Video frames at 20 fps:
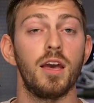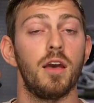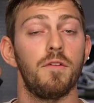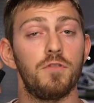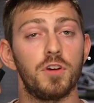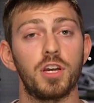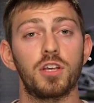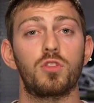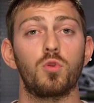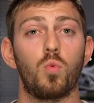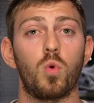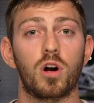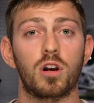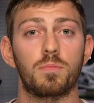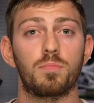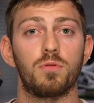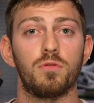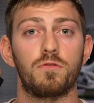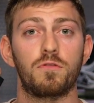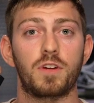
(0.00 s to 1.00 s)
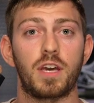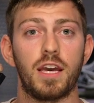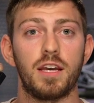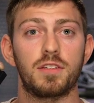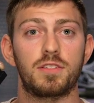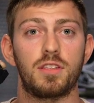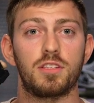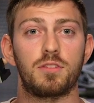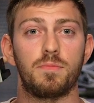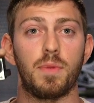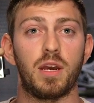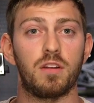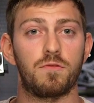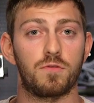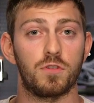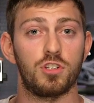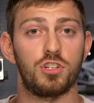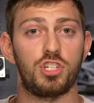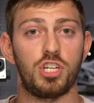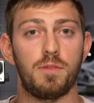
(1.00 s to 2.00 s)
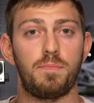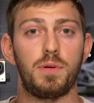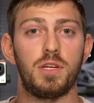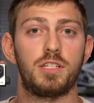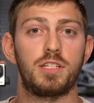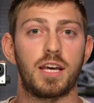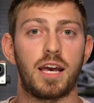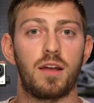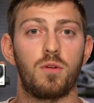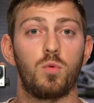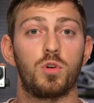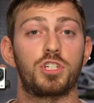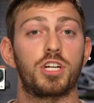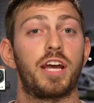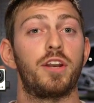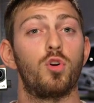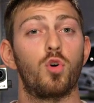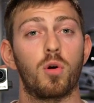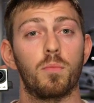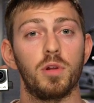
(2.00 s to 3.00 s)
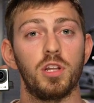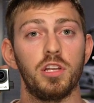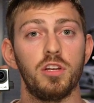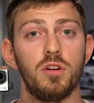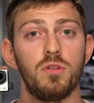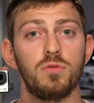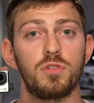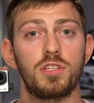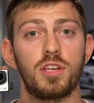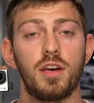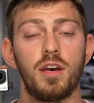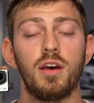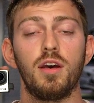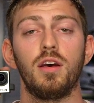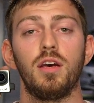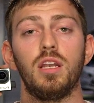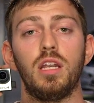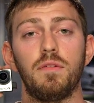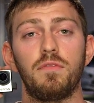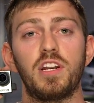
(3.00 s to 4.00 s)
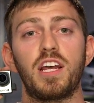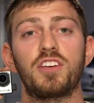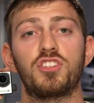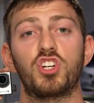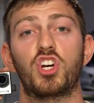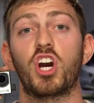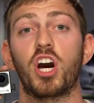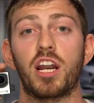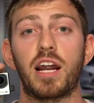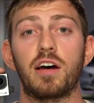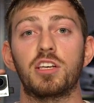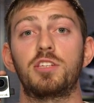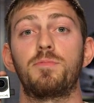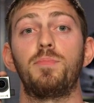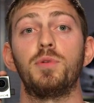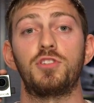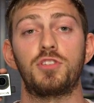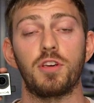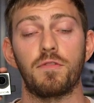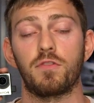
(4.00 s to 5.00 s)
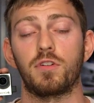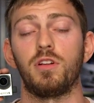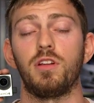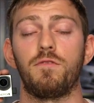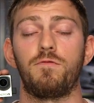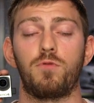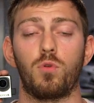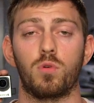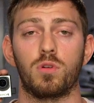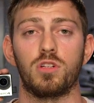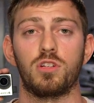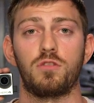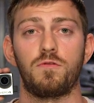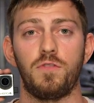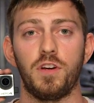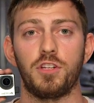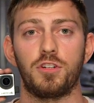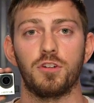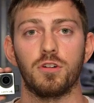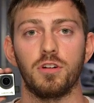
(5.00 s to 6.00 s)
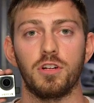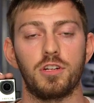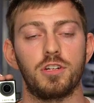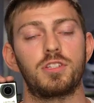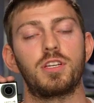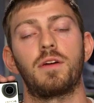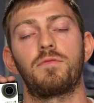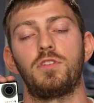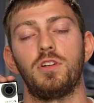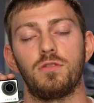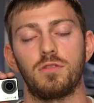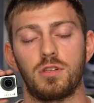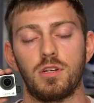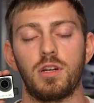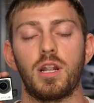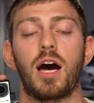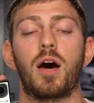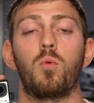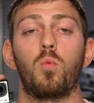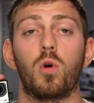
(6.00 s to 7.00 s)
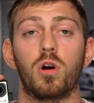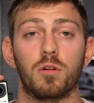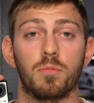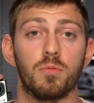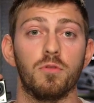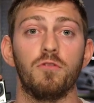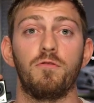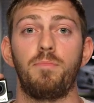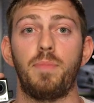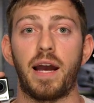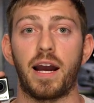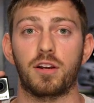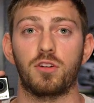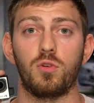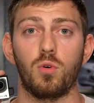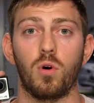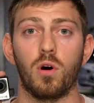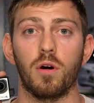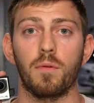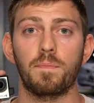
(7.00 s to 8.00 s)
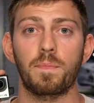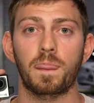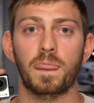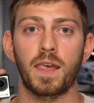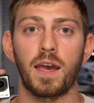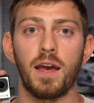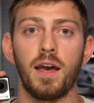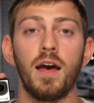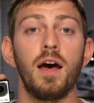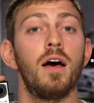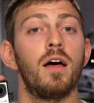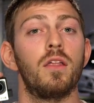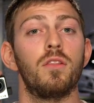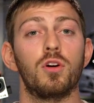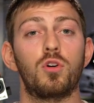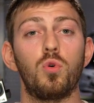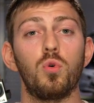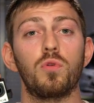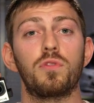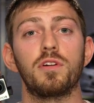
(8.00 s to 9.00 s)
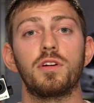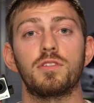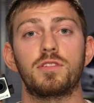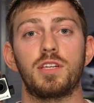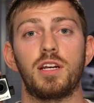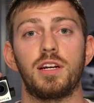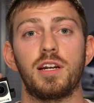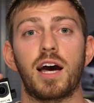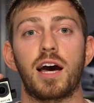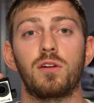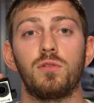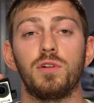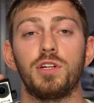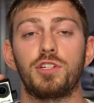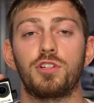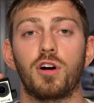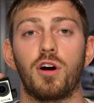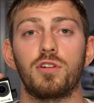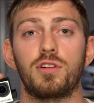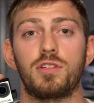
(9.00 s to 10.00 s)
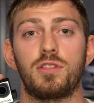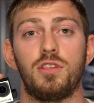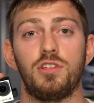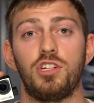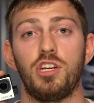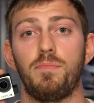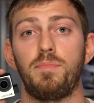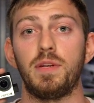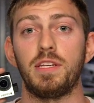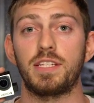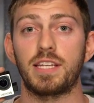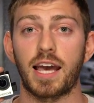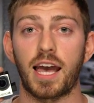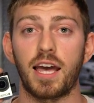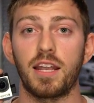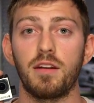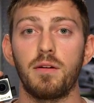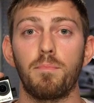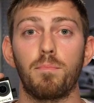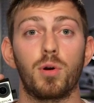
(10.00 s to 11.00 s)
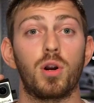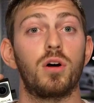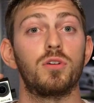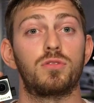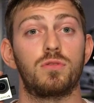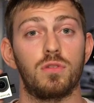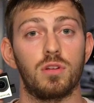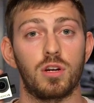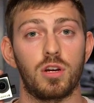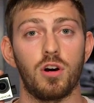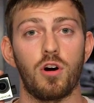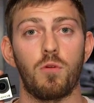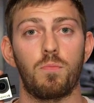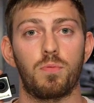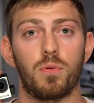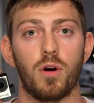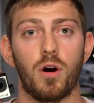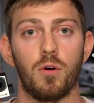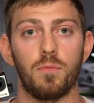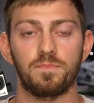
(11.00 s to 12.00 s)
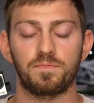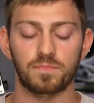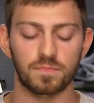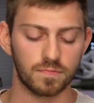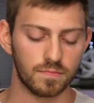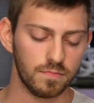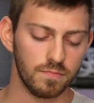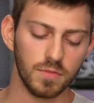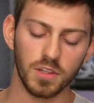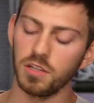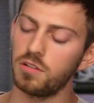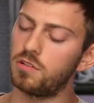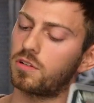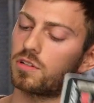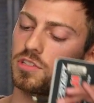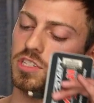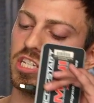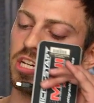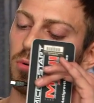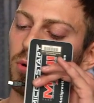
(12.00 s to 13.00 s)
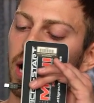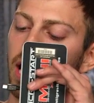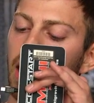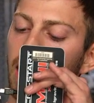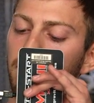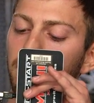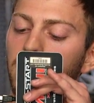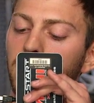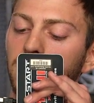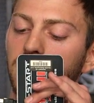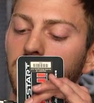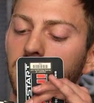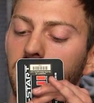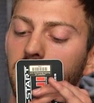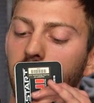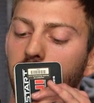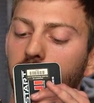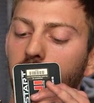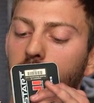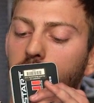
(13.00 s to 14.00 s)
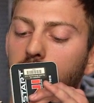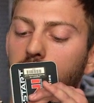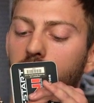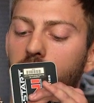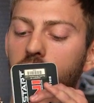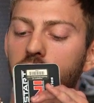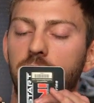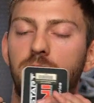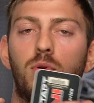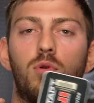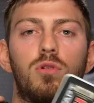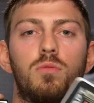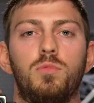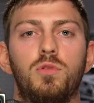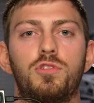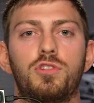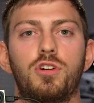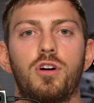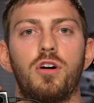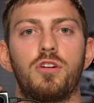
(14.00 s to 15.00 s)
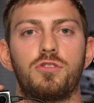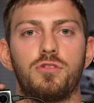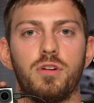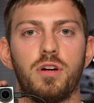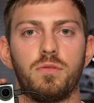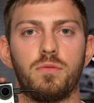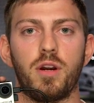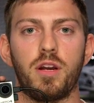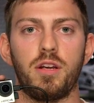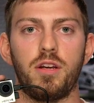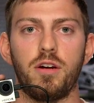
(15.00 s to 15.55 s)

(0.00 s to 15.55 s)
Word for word: If you get the waterproof case that's made for the G P ten, which I normally use, it even has a cutout specifically for this feature. You just have to use the non-waterproof back door. The cool thing is that it not only charges the G P ten, but also the GoPro. You can see what happens if I plug this portable charger in right